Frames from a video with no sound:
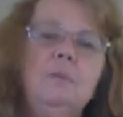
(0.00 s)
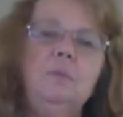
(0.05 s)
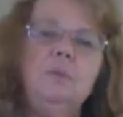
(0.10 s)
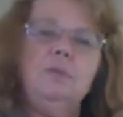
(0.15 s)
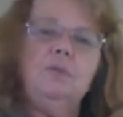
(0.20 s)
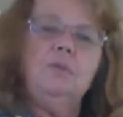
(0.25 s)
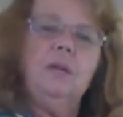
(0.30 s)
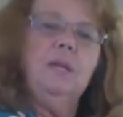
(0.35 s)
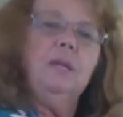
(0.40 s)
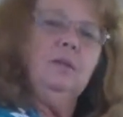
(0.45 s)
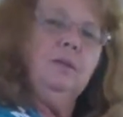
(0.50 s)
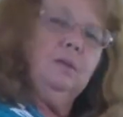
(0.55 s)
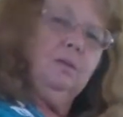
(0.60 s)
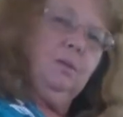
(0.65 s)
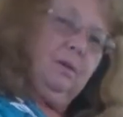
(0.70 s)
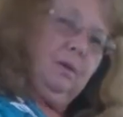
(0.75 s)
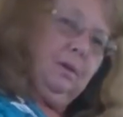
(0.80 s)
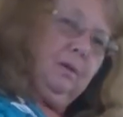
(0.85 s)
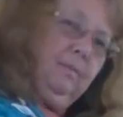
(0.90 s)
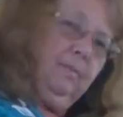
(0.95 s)
up straight and
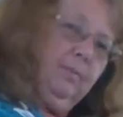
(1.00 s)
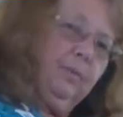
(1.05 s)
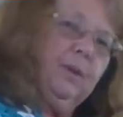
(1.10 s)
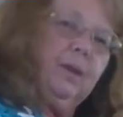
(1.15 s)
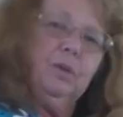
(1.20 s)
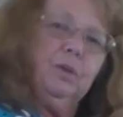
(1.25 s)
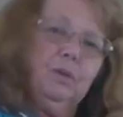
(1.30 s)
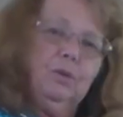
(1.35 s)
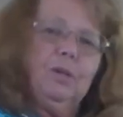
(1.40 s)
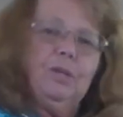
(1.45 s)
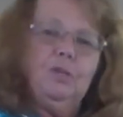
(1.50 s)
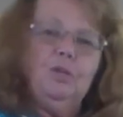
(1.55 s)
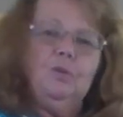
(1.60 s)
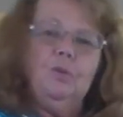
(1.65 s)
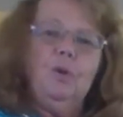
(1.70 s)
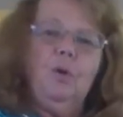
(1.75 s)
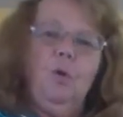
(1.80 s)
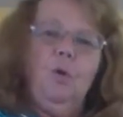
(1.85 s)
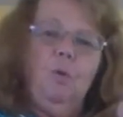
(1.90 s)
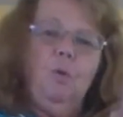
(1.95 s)
tall. Now you can do
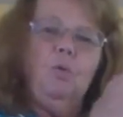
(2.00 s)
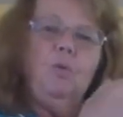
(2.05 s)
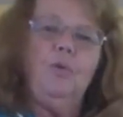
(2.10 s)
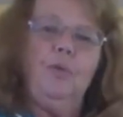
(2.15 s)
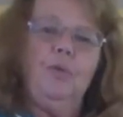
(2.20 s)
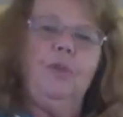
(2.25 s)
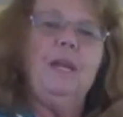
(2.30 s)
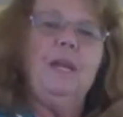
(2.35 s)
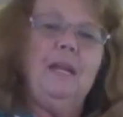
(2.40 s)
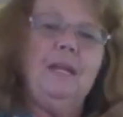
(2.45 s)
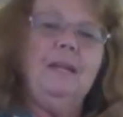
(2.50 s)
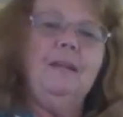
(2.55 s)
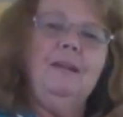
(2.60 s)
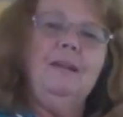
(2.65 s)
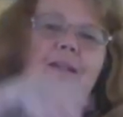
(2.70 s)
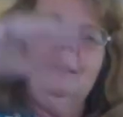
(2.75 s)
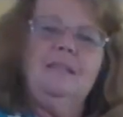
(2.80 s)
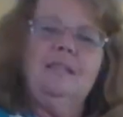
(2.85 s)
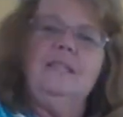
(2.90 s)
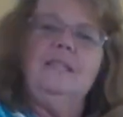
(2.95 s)
the whole thing
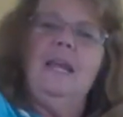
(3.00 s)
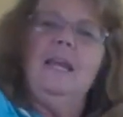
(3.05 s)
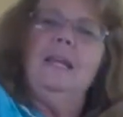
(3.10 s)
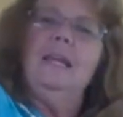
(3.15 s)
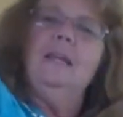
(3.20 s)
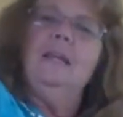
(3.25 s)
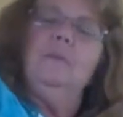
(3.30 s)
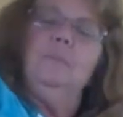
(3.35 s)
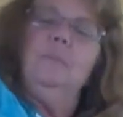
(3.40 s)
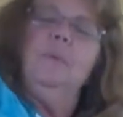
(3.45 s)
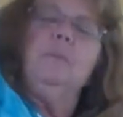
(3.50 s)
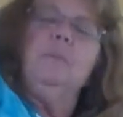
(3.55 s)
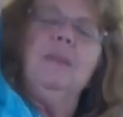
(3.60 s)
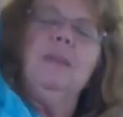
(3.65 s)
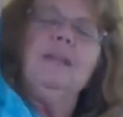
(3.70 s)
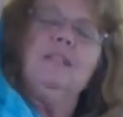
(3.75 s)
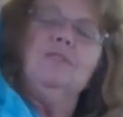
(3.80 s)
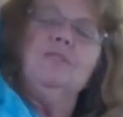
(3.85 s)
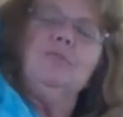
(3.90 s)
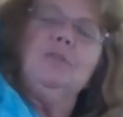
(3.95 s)
standing up, and
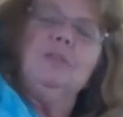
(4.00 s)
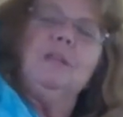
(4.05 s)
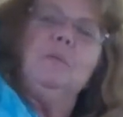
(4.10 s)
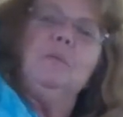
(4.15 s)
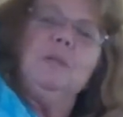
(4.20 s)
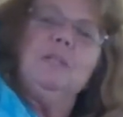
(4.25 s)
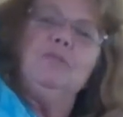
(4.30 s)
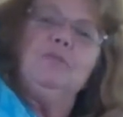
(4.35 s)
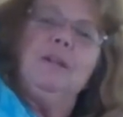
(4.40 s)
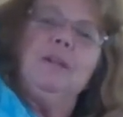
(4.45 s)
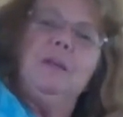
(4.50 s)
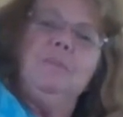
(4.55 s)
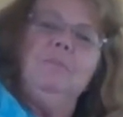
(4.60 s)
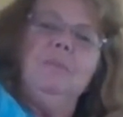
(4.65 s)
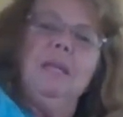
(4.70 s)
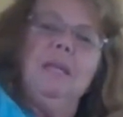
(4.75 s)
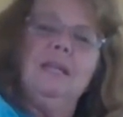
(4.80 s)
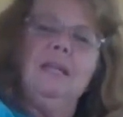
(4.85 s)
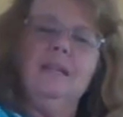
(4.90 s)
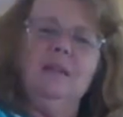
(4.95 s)
that's really what's
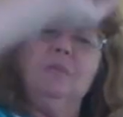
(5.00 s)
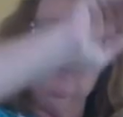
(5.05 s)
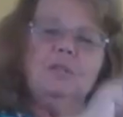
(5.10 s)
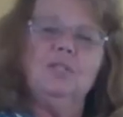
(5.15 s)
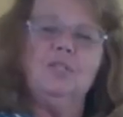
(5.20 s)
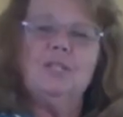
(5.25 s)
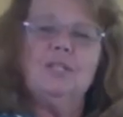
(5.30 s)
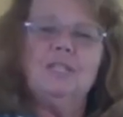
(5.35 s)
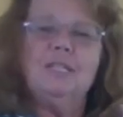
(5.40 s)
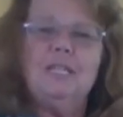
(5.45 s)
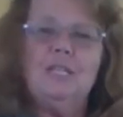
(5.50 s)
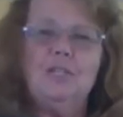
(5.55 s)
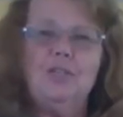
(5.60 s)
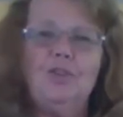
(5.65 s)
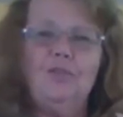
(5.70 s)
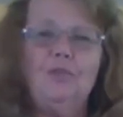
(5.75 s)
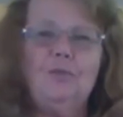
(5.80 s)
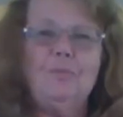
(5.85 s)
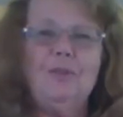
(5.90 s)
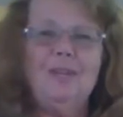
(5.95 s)
recommended. It was just
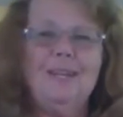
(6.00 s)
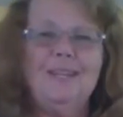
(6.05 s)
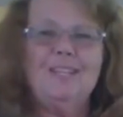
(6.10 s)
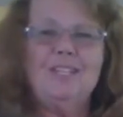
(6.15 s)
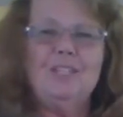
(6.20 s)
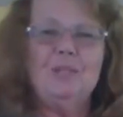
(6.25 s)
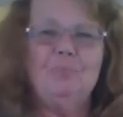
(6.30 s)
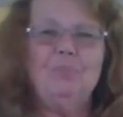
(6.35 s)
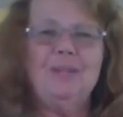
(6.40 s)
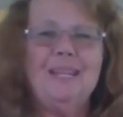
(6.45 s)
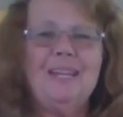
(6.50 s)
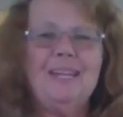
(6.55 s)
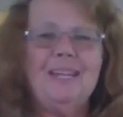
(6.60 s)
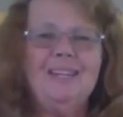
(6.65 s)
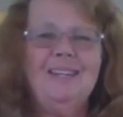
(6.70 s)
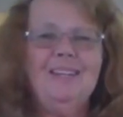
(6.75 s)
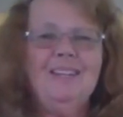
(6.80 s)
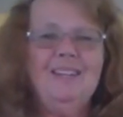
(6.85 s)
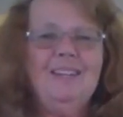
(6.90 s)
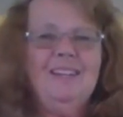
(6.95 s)
easier for me to
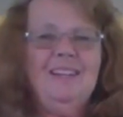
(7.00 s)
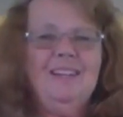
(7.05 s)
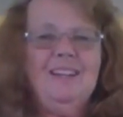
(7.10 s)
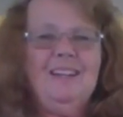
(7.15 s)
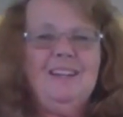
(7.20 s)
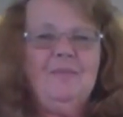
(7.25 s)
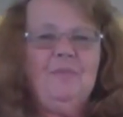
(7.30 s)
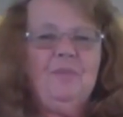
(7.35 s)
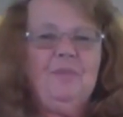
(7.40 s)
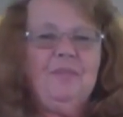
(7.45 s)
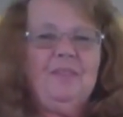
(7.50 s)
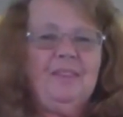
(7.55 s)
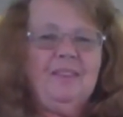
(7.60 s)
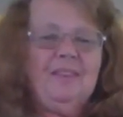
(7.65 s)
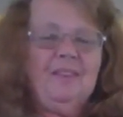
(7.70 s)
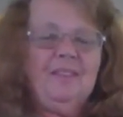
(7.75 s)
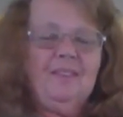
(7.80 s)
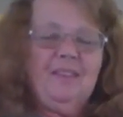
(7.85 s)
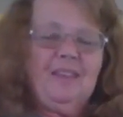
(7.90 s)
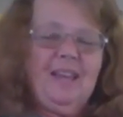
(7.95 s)
explain
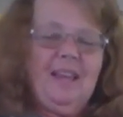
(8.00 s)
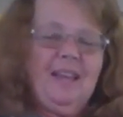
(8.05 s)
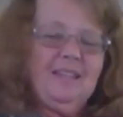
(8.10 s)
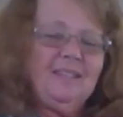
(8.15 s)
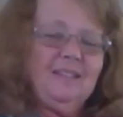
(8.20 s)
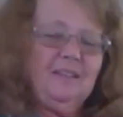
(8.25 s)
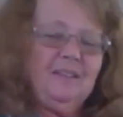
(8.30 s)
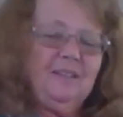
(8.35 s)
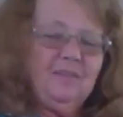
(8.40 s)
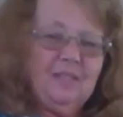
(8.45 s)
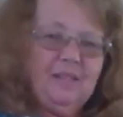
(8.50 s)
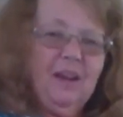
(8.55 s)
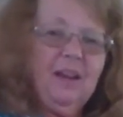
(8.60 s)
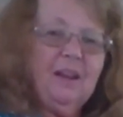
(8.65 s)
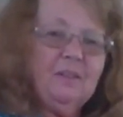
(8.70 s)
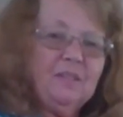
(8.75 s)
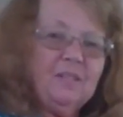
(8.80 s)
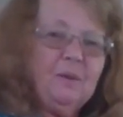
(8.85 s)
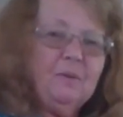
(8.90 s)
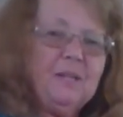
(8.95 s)
as
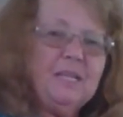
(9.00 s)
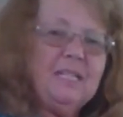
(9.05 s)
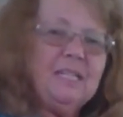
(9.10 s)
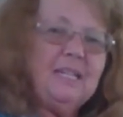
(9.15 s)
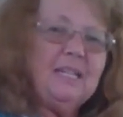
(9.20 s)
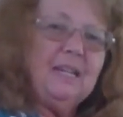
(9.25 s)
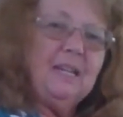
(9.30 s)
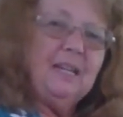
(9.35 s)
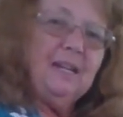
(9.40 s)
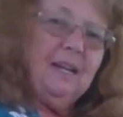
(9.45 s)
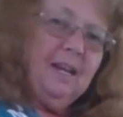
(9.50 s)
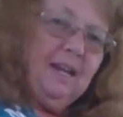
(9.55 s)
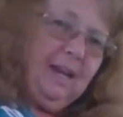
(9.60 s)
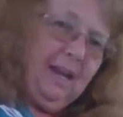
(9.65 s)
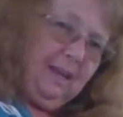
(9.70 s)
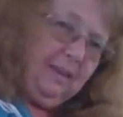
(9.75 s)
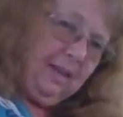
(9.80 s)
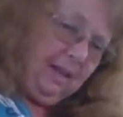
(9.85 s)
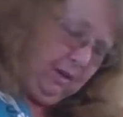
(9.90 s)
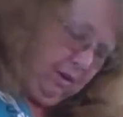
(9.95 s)
I was always seated.
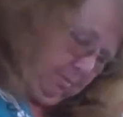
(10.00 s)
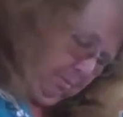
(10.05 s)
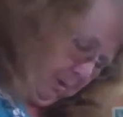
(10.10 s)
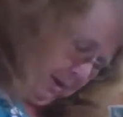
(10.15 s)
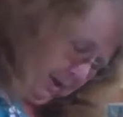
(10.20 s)
And then you